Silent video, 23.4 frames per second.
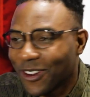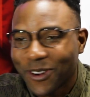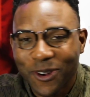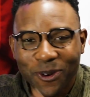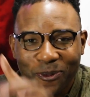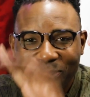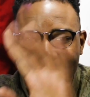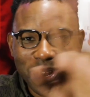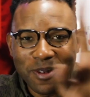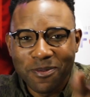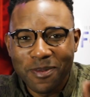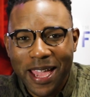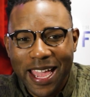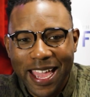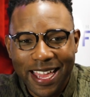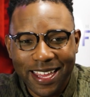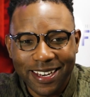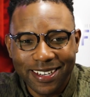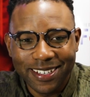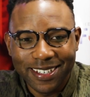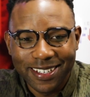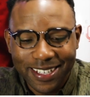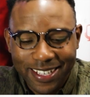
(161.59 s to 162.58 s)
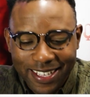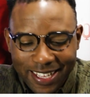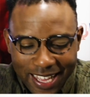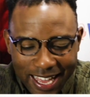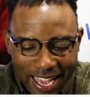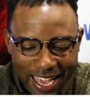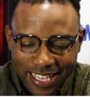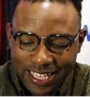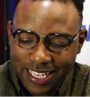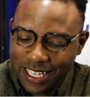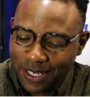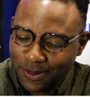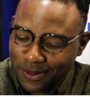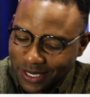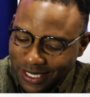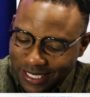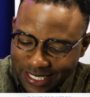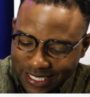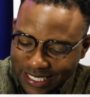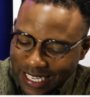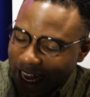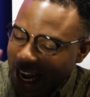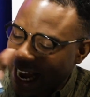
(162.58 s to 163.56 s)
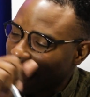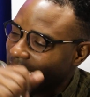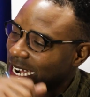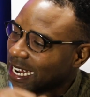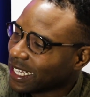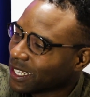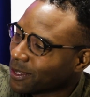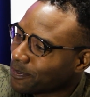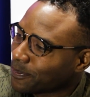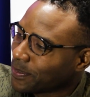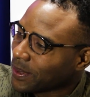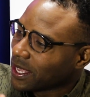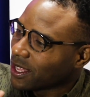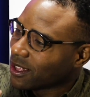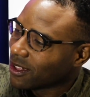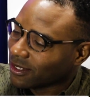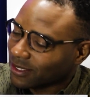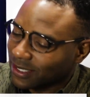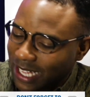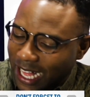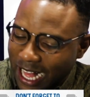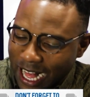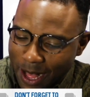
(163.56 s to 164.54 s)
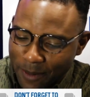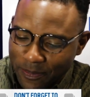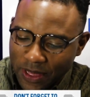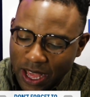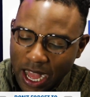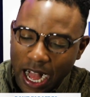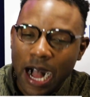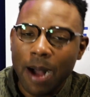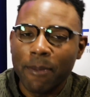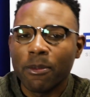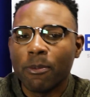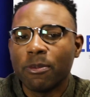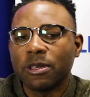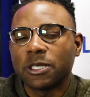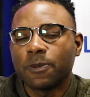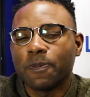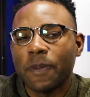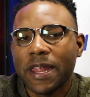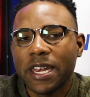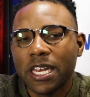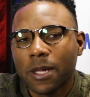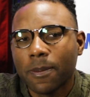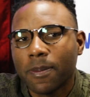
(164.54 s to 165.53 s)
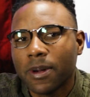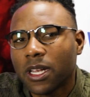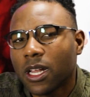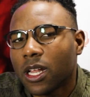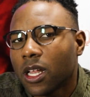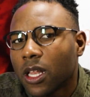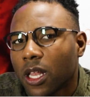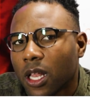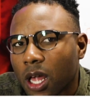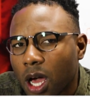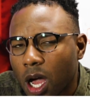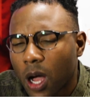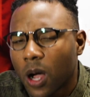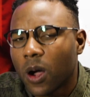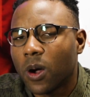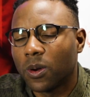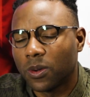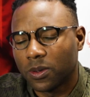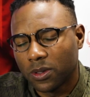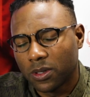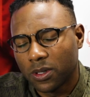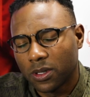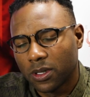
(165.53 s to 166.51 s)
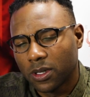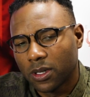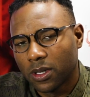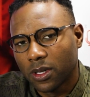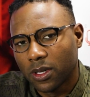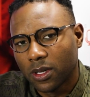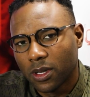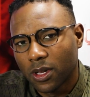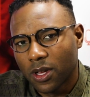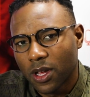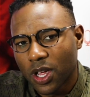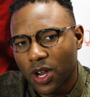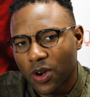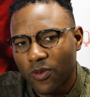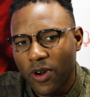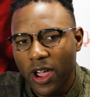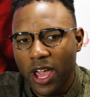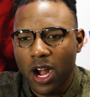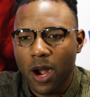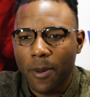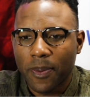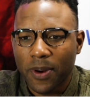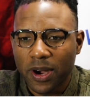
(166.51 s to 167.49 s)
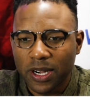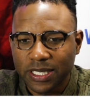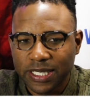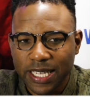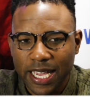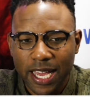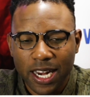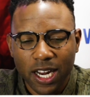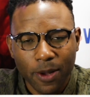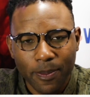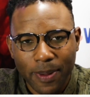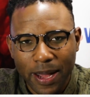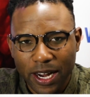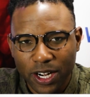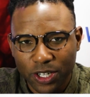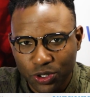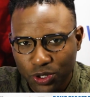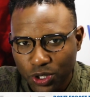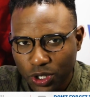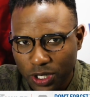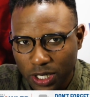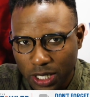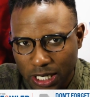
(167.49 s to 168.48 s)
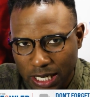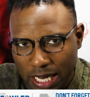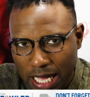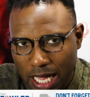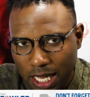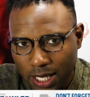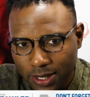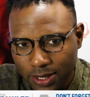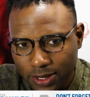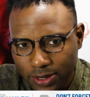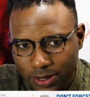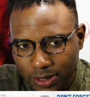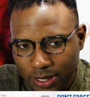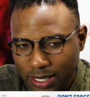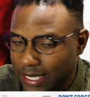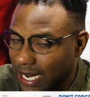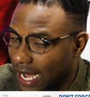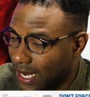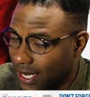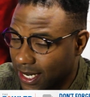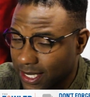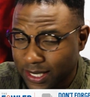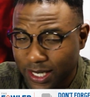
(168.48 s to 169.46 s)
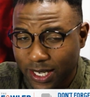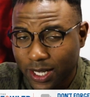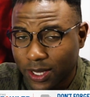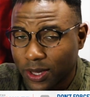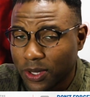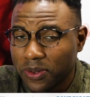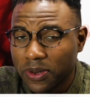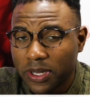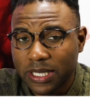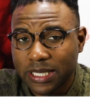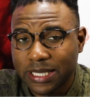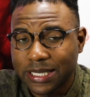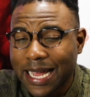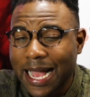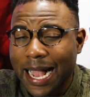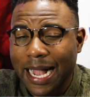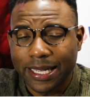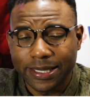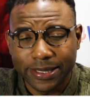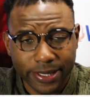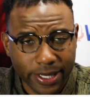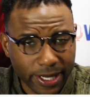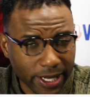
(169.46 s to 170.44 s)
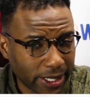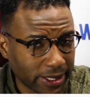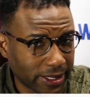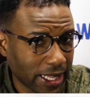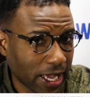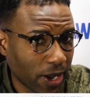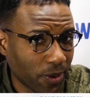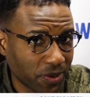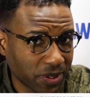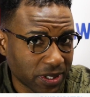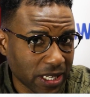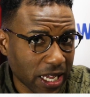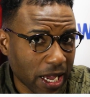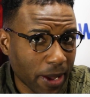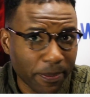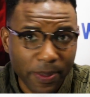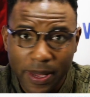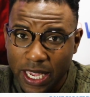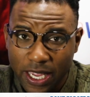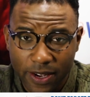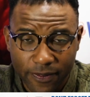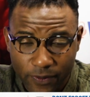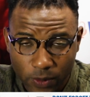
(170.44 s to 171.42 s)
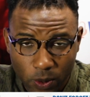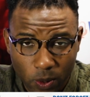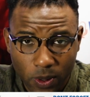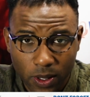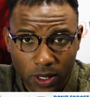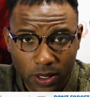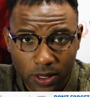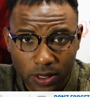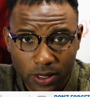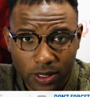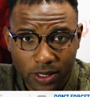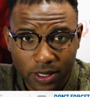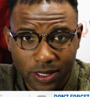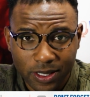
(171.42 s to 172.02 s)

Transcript: under one man. And he keeps just signing the bills. Um, the omnibus spending bill alone ran up our debt about a trillion dollars. That doesn't include his tax cut that was not paid for.